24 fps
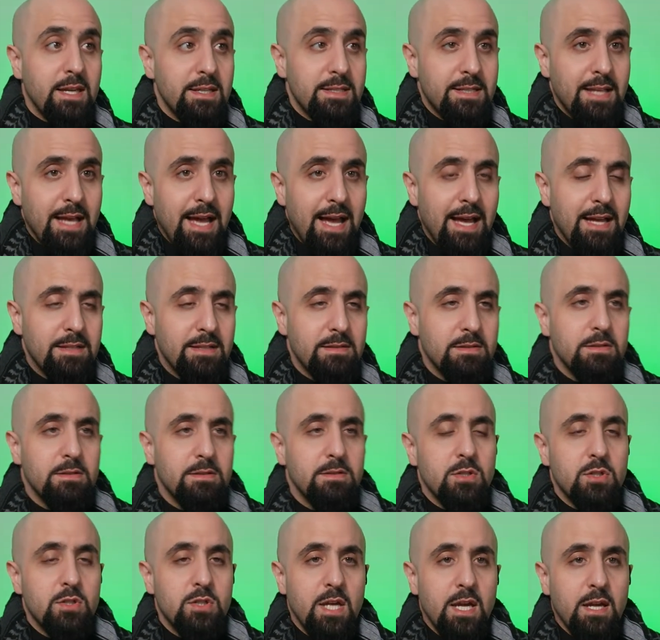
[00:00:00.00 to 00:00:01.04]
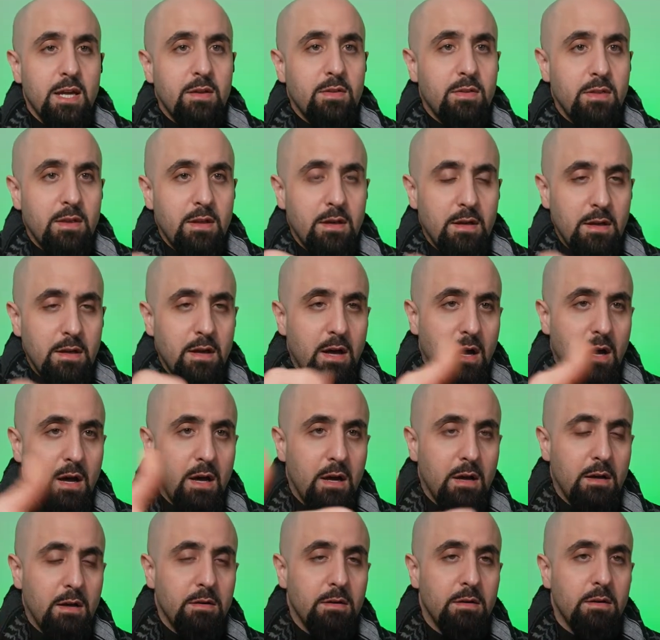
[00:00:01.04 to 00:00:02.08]
his hands, to shake
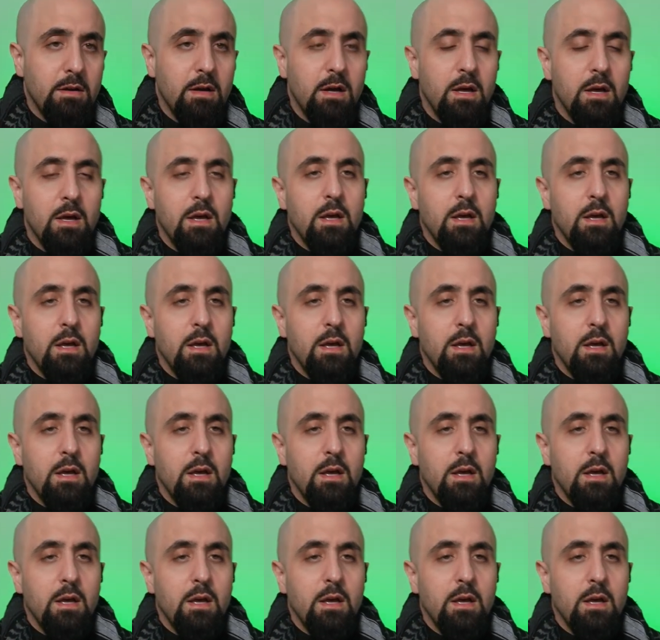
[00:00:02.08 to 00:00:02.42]
the